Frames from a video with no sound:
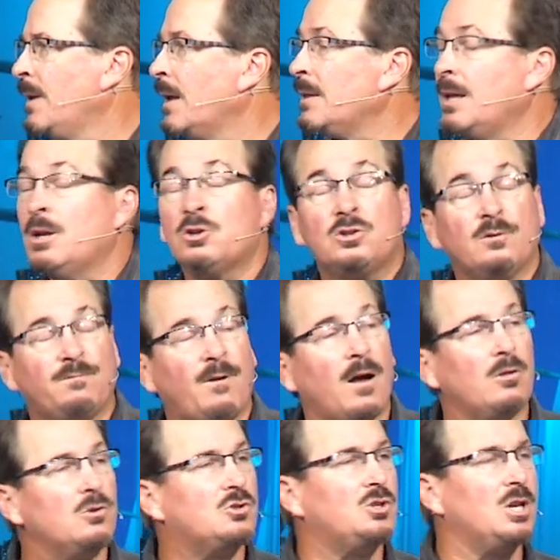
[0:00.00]
leaders who
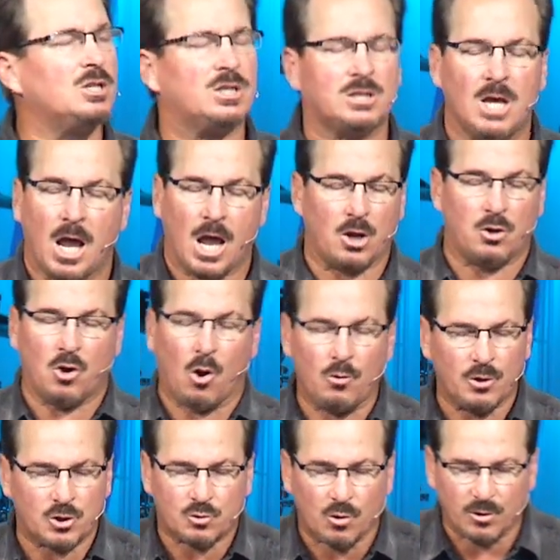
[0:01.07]
follow Jesus and know
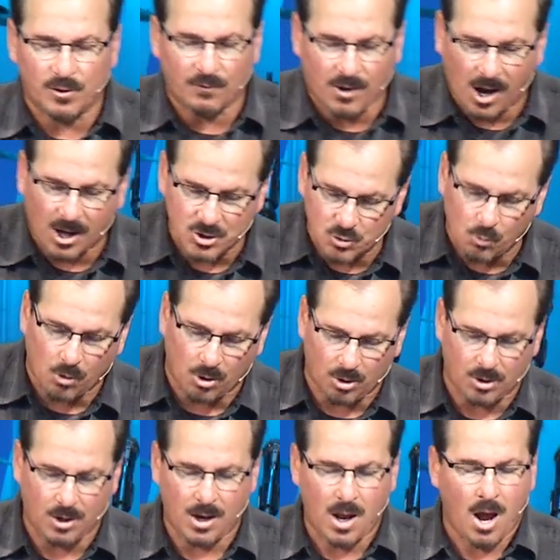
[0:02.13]
the truth of God's
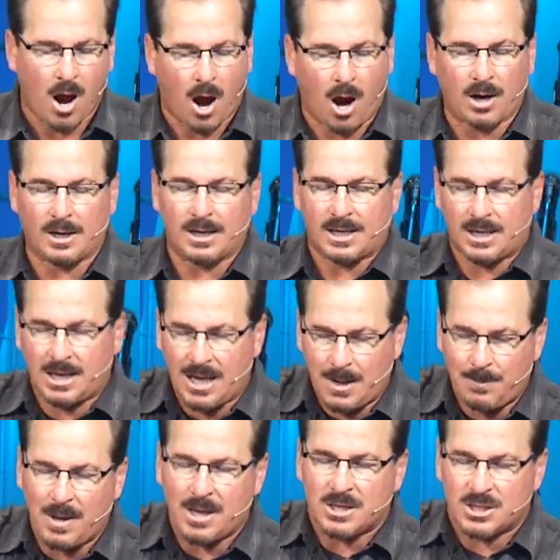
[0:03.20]
word are going to
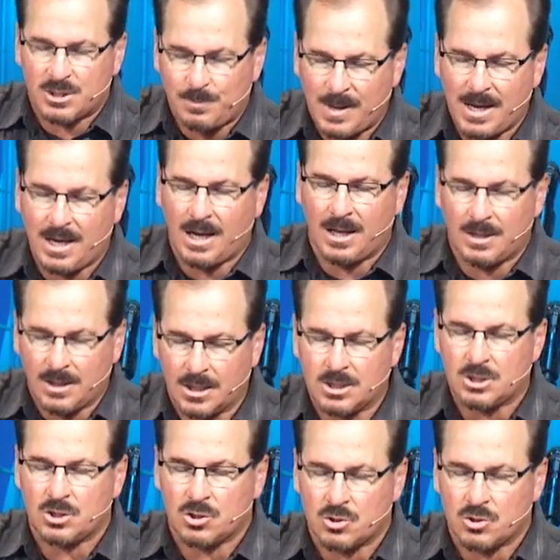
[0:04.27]
keep speaking this